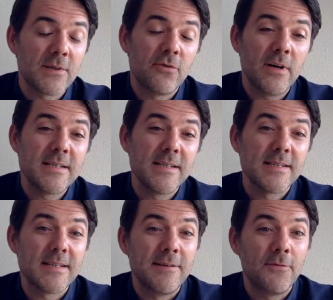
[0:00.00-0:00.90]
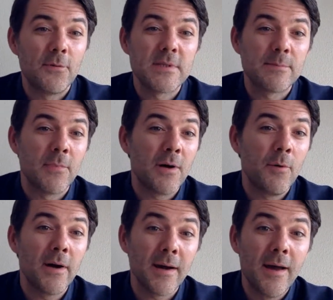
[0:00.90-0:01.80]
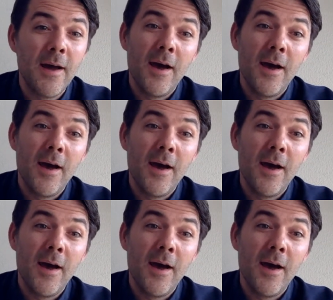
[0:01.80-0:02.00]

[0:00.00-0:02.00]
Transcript: crisis influencing my work,